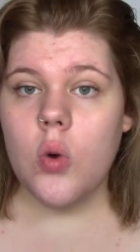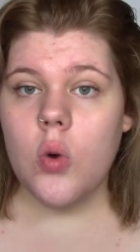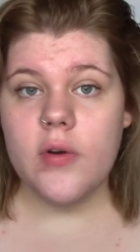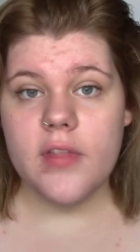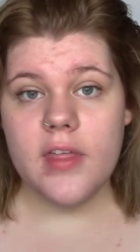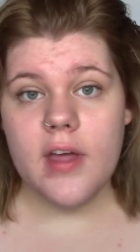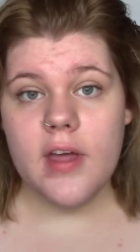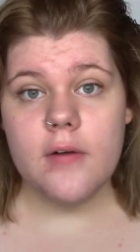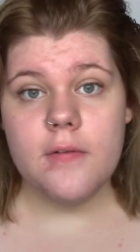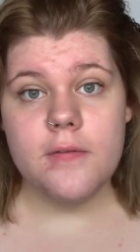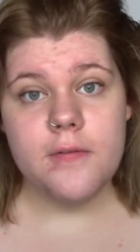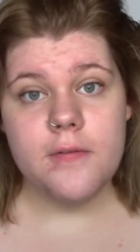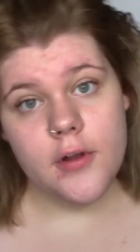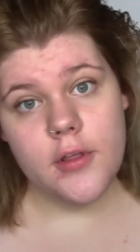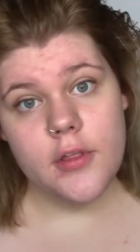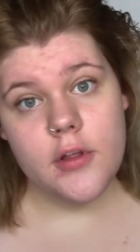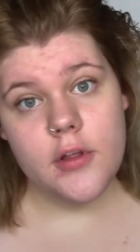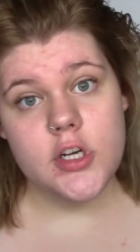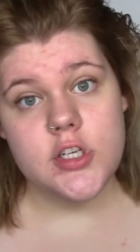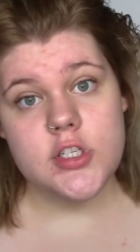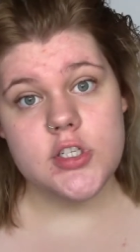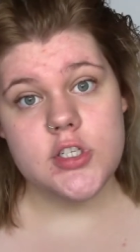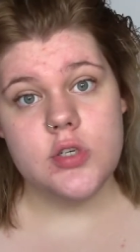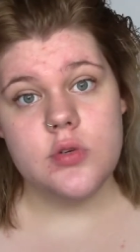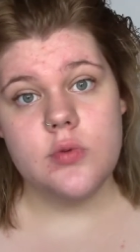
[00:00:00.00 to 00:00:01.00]
Without
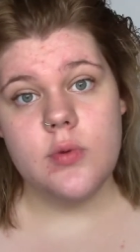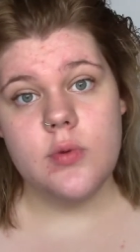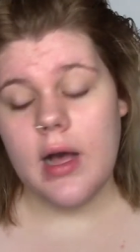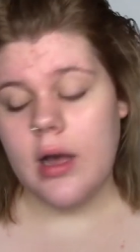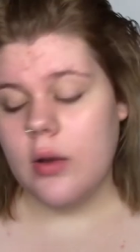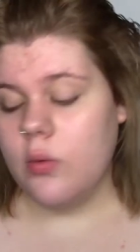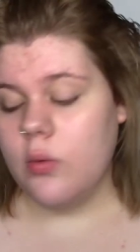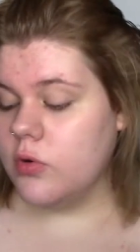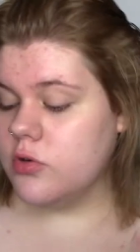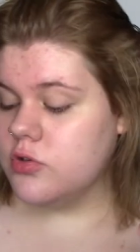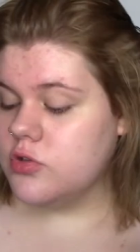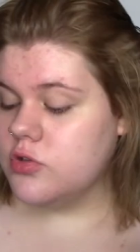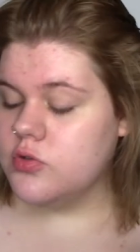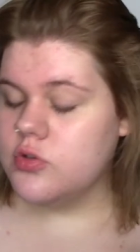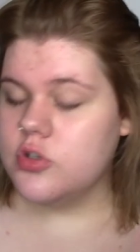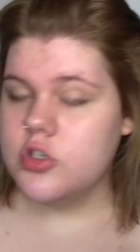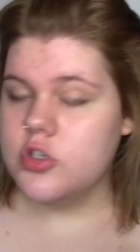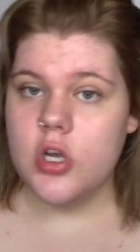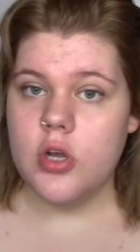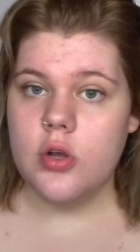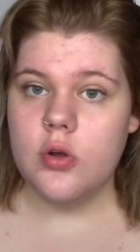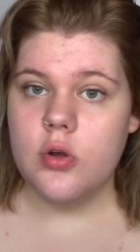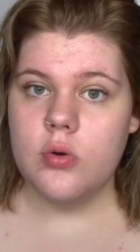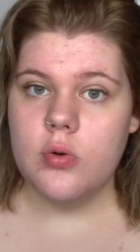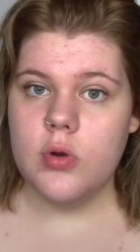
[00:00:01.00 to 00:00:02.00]
further ado, I want to
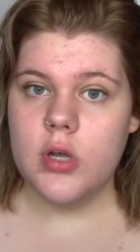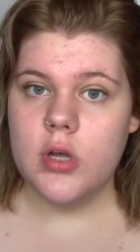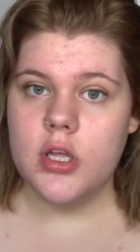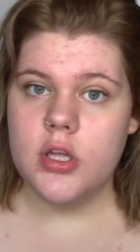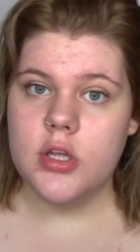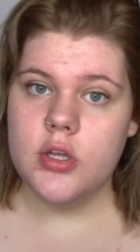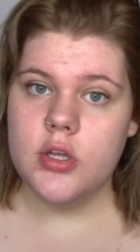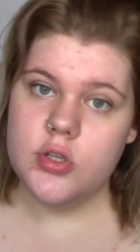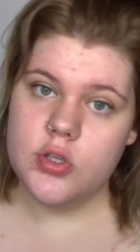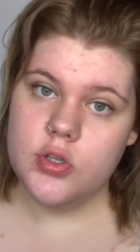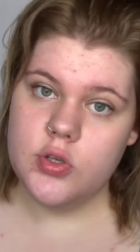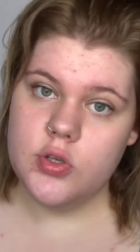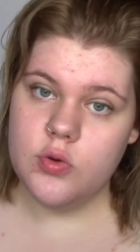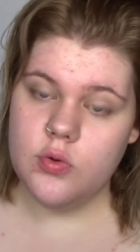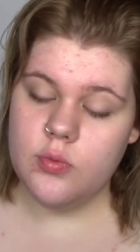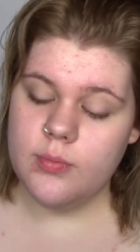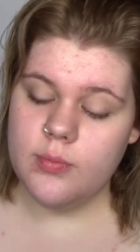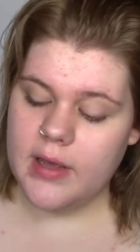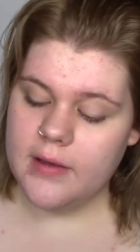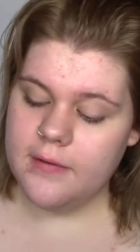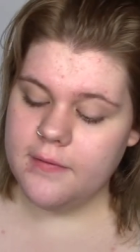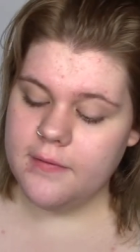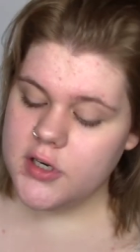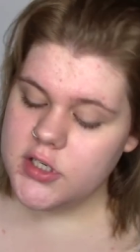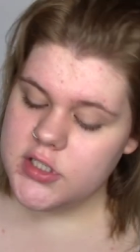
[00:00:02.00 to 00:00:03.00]
show you
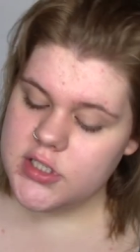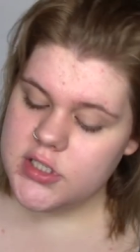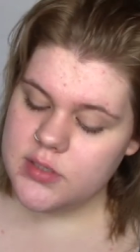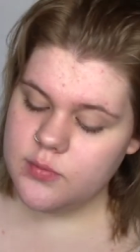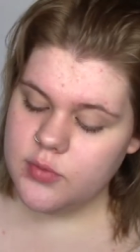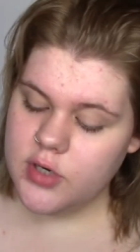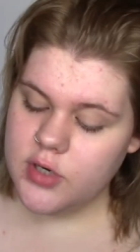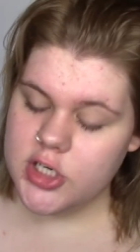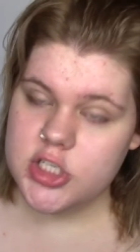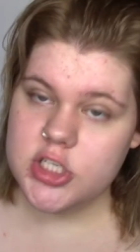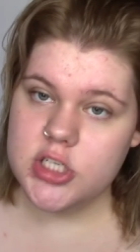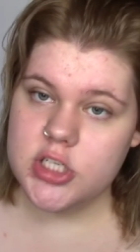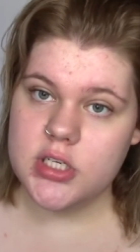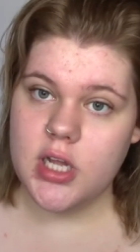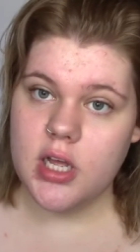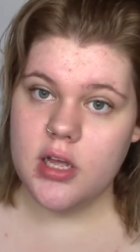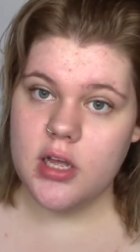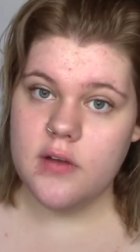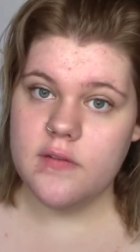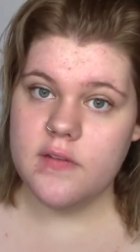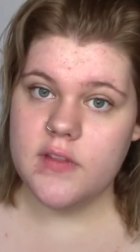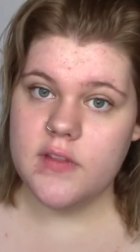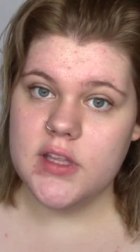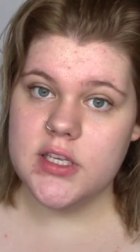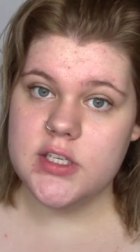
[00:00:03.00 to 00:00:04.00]
my first impression
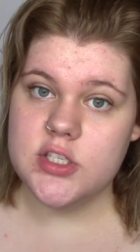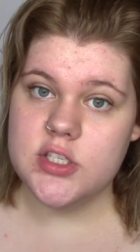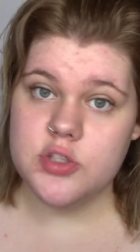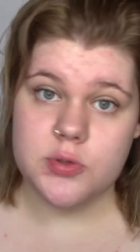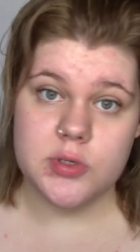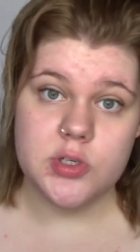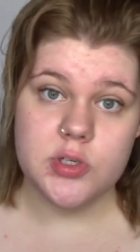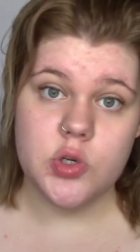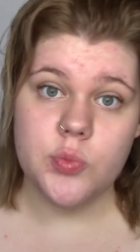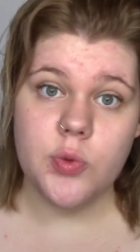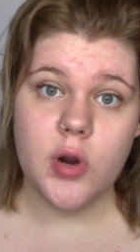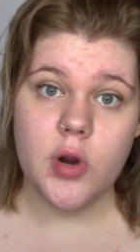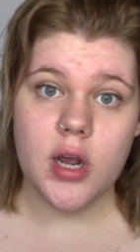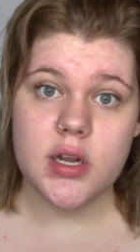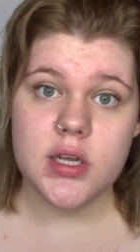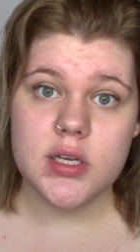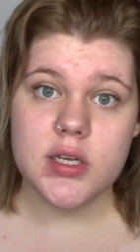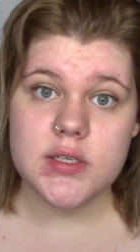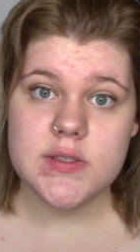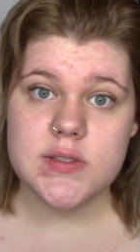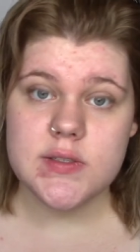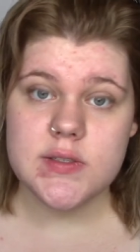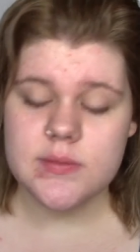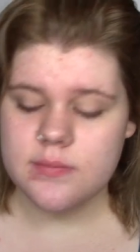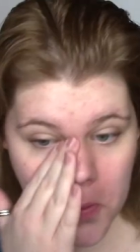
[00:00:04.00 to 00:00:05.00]
of these three new
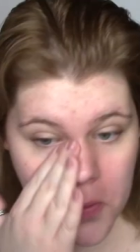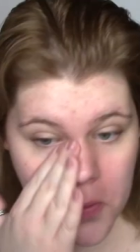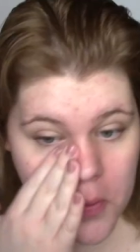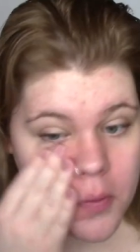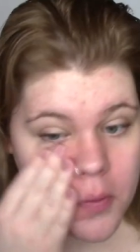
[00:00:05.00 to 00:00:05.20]
products.